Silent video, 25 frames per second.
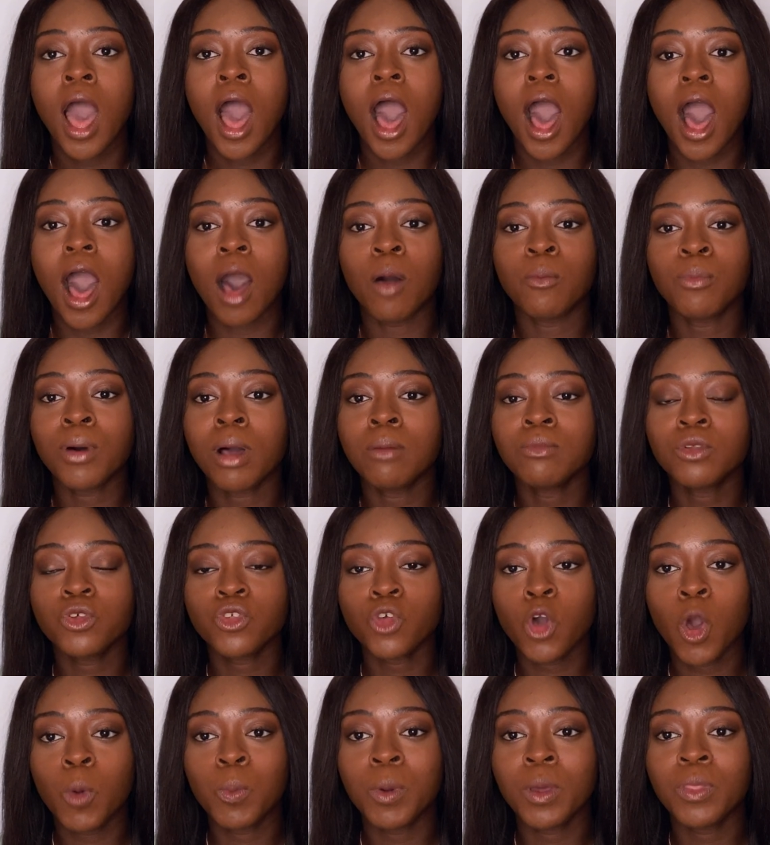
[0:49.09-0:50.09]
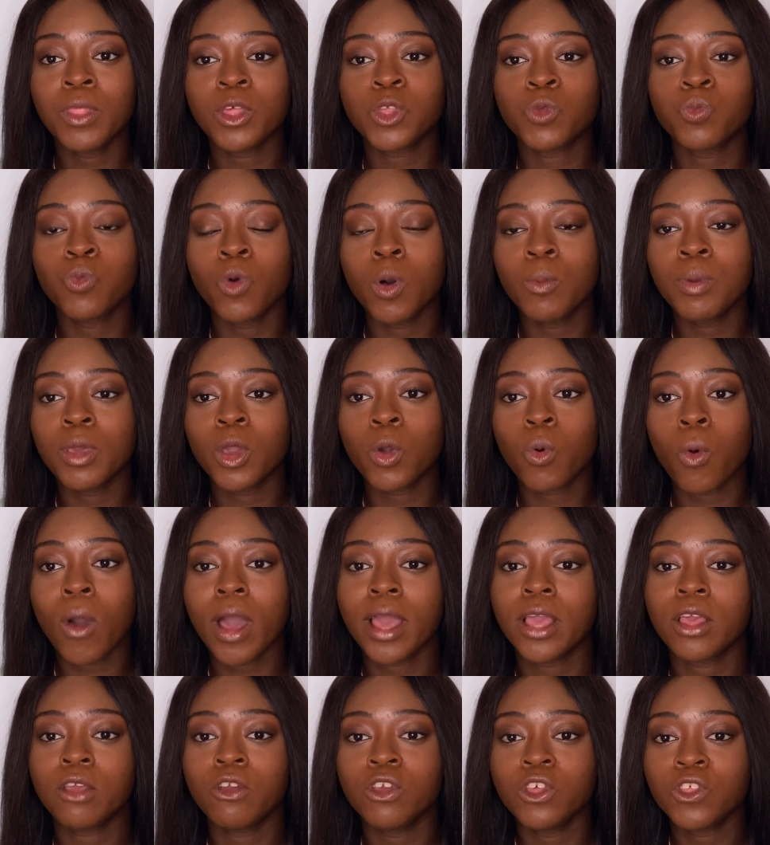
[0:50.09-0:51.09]
Um, but I'm just hoping this will be
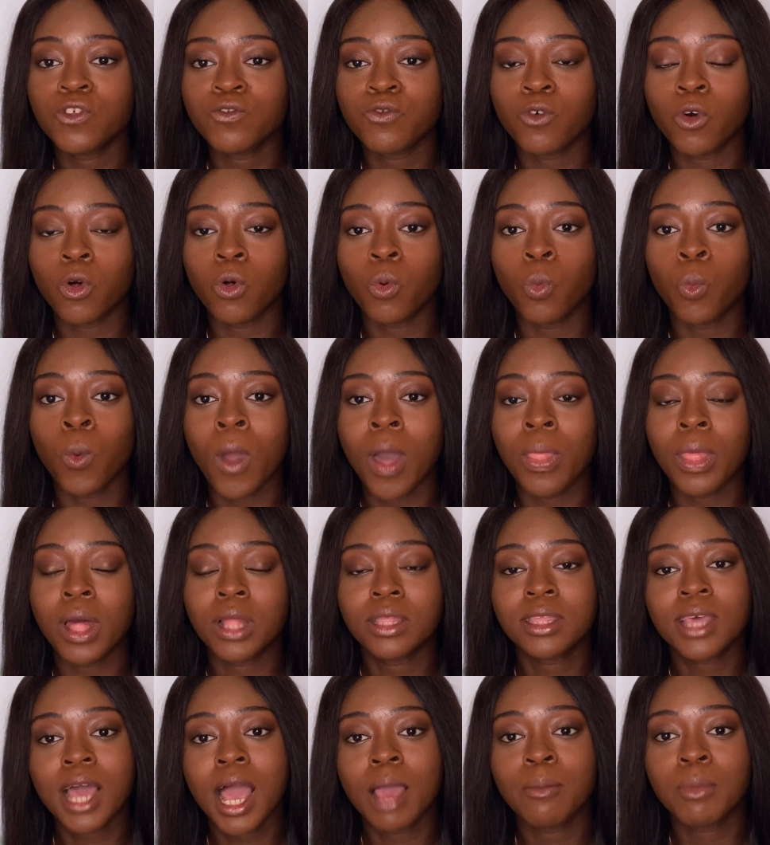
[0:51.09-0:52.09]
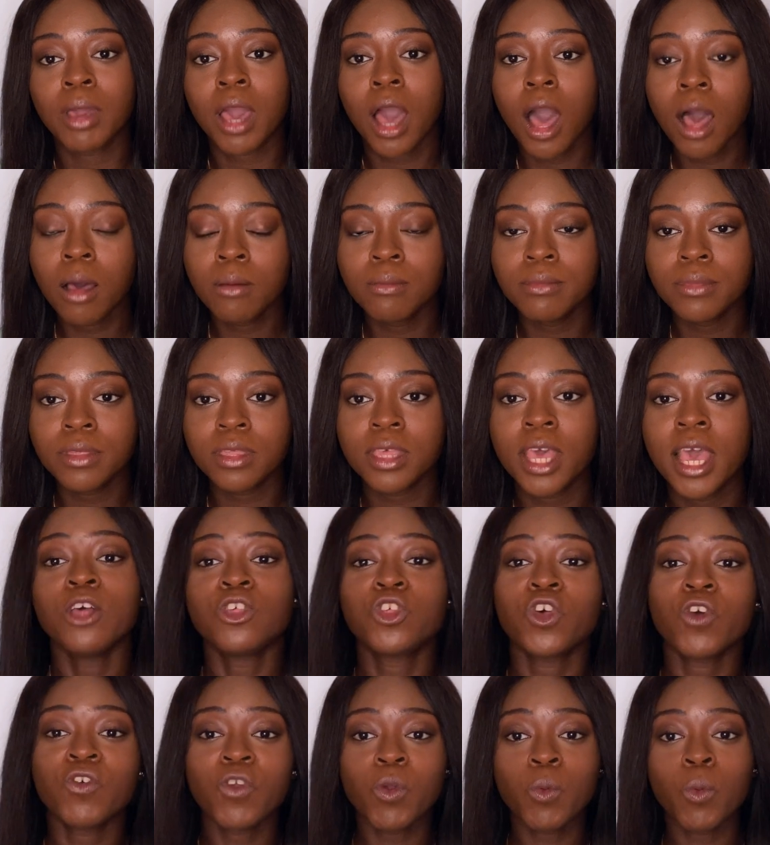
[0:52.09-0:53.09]
quite useful when that time comes.
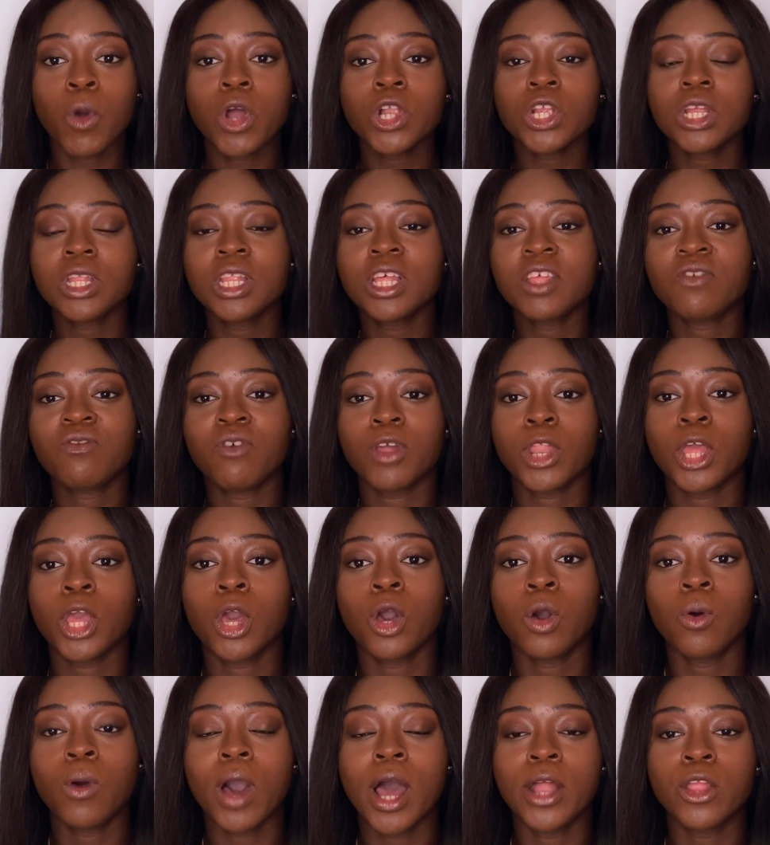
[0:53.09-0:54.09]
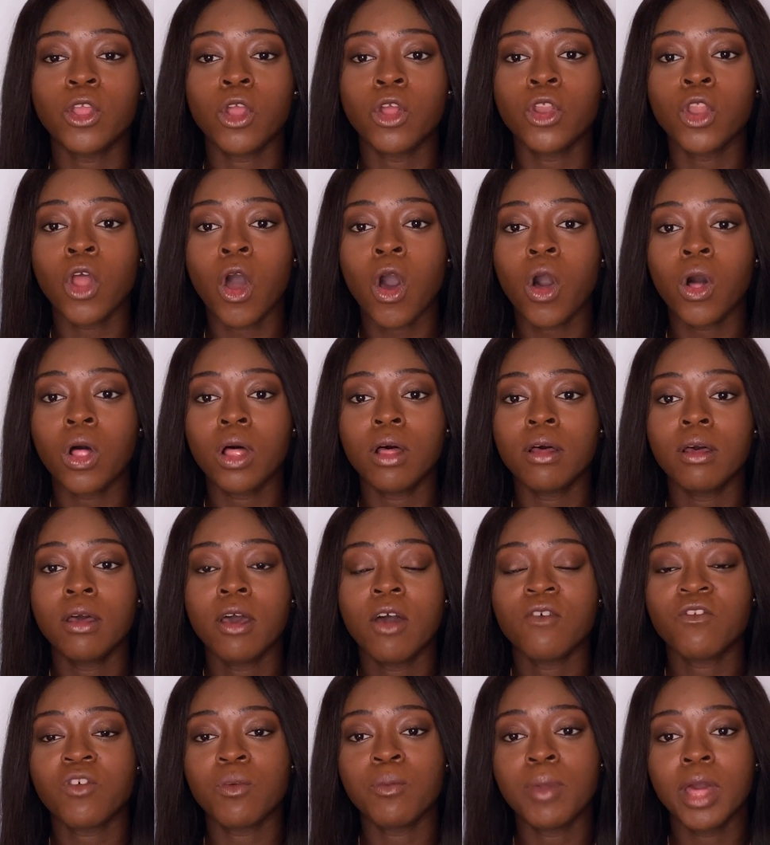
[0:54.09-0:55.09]
So if you're watching this video and you're not
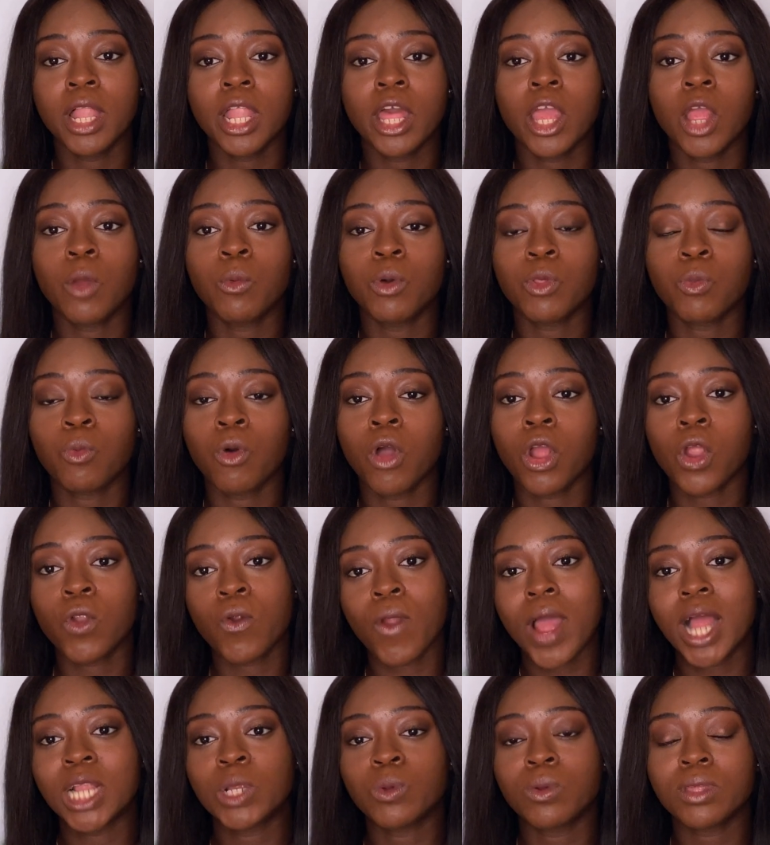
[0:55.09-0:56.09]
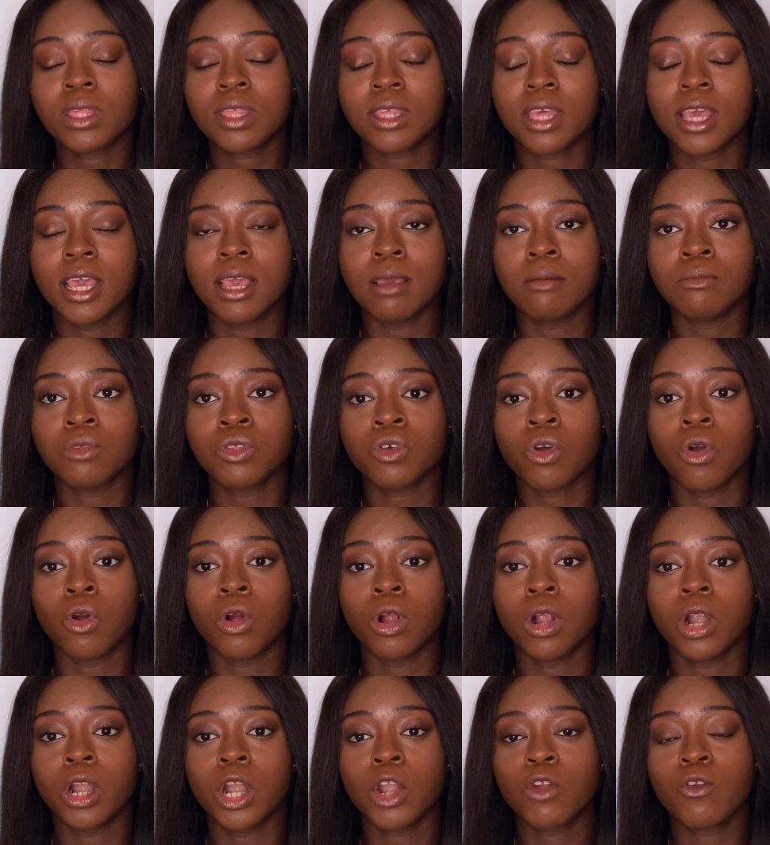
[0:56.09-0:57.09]
familiar with what graduate schemes
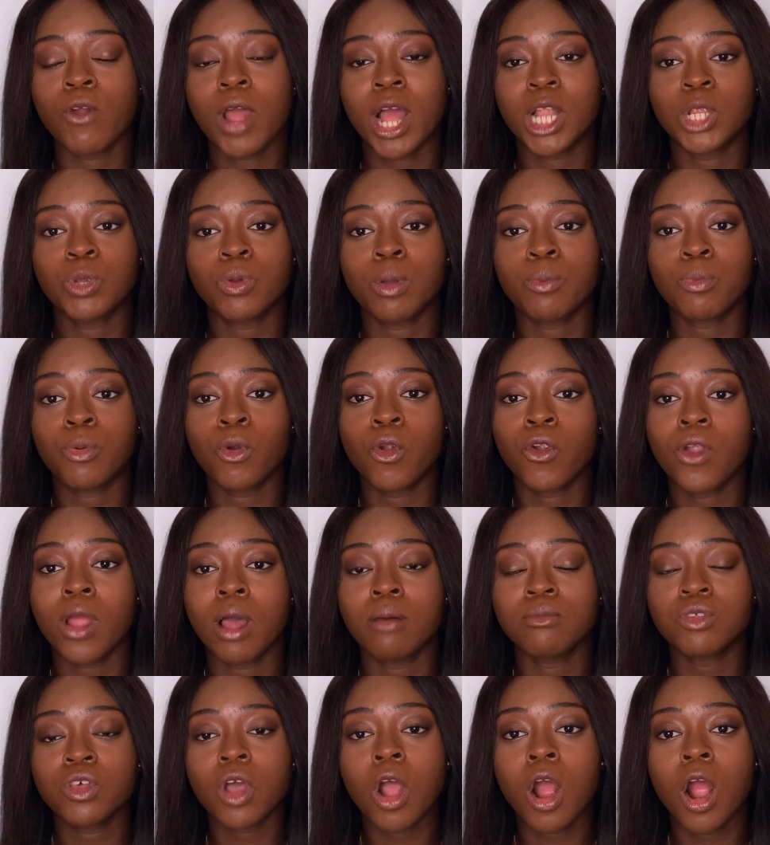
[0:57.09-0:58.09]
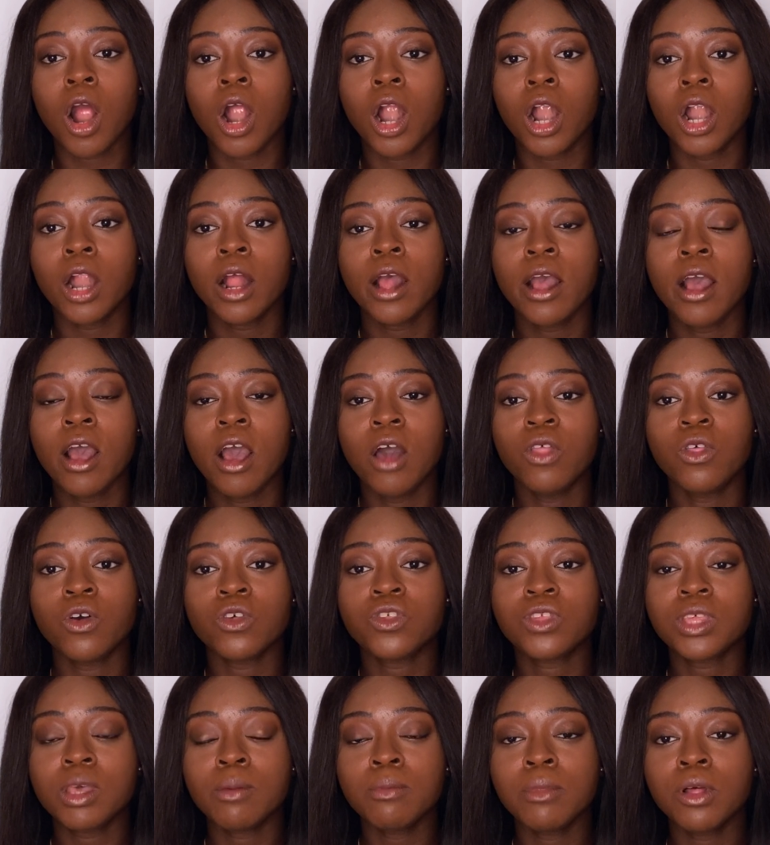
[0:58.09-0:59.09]
or graduate programs are, they're
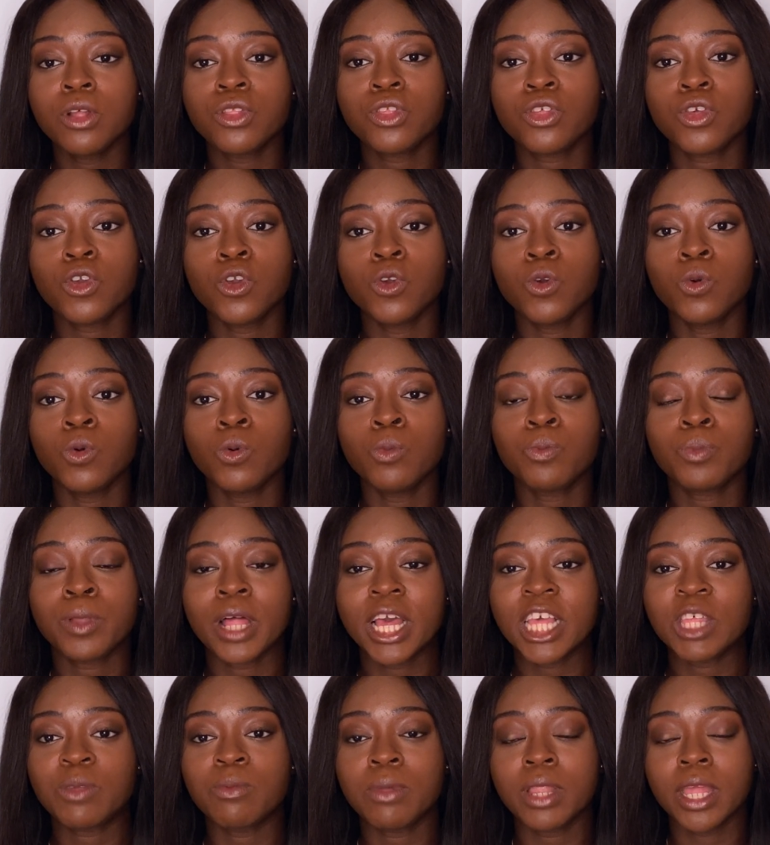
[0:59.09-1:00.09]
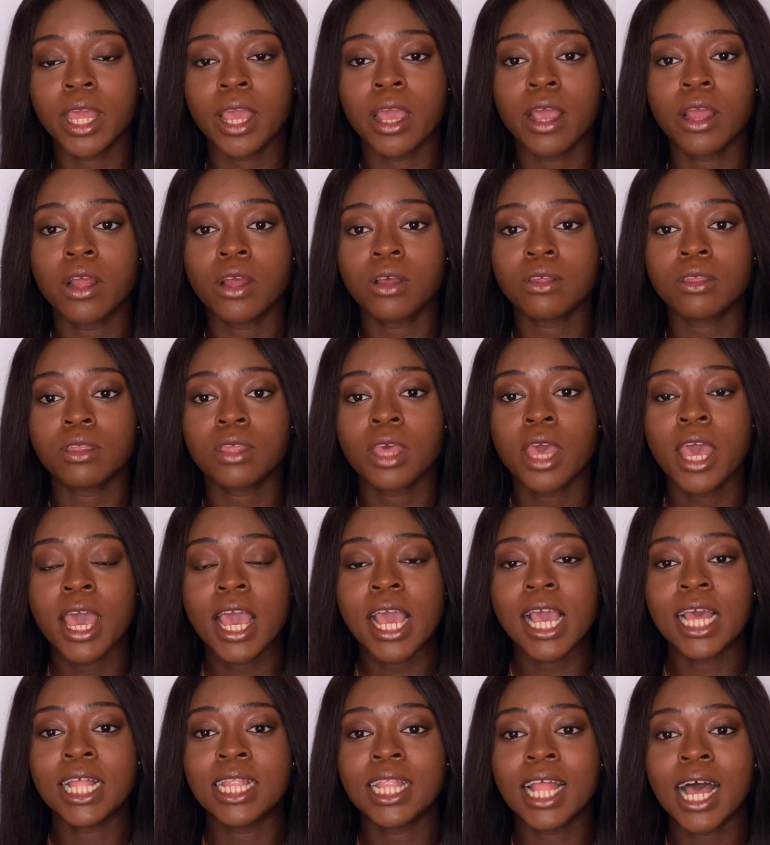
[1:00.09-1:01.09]
similar to placement years
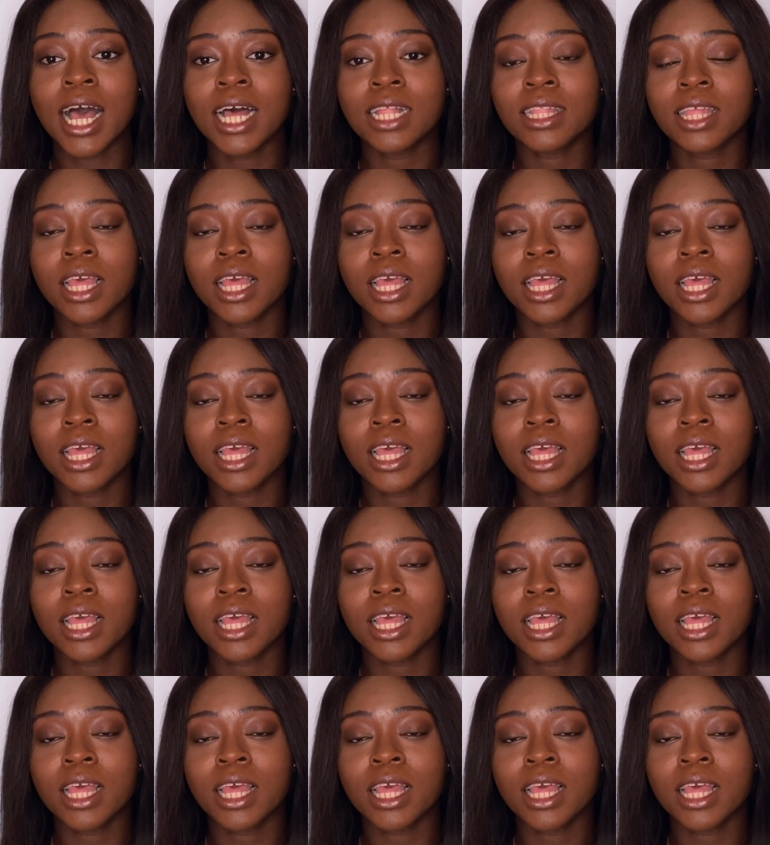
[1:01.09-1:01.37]
in that